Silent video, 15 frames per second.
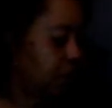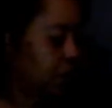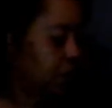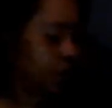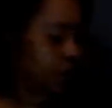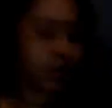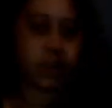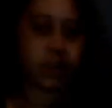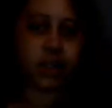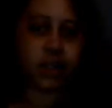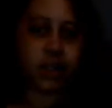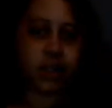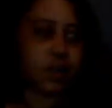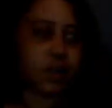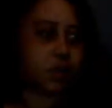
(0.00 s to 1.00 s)
Like I said,
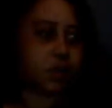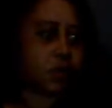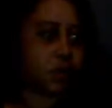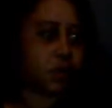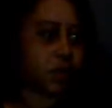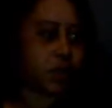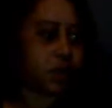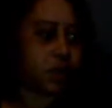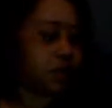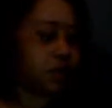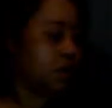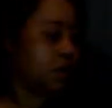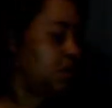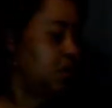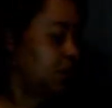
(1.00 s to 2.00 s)
that was what I
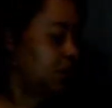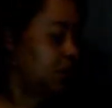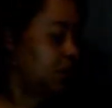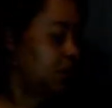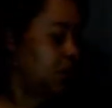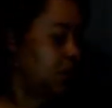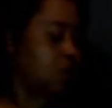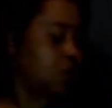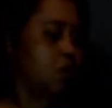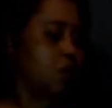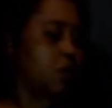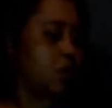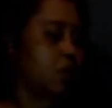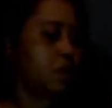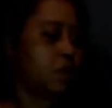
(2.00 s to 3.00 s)
received in my pinch me
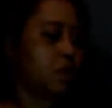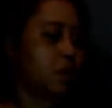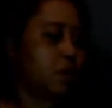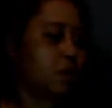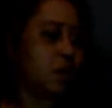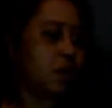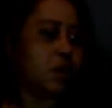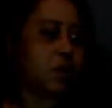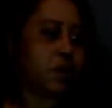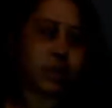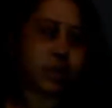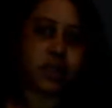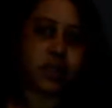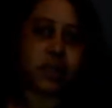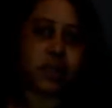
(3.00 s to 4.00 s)
box. And like I
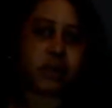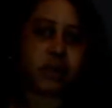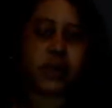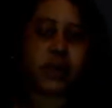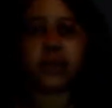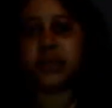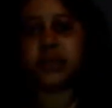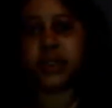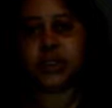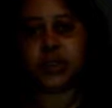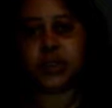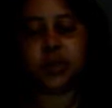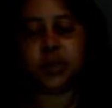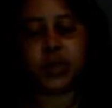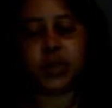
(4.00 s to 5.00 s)
said, I'm not going to show
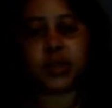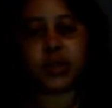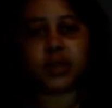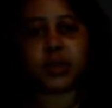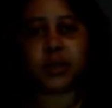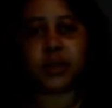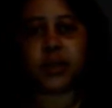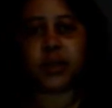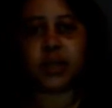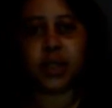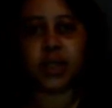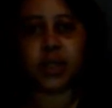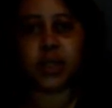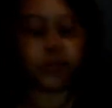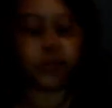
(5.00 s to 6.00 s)
you my stuff in
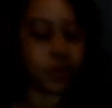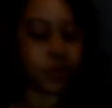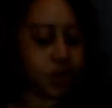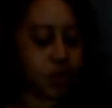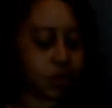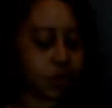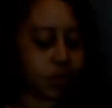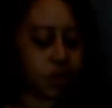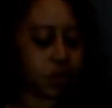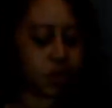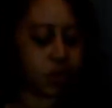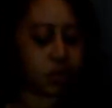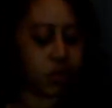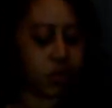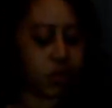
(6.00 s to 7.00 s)
any particular
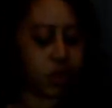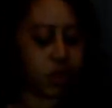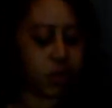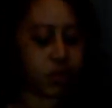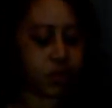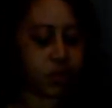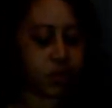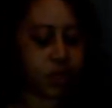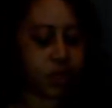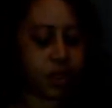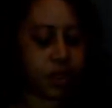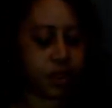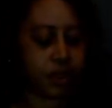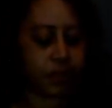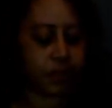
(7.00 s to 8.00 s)
order, what I received.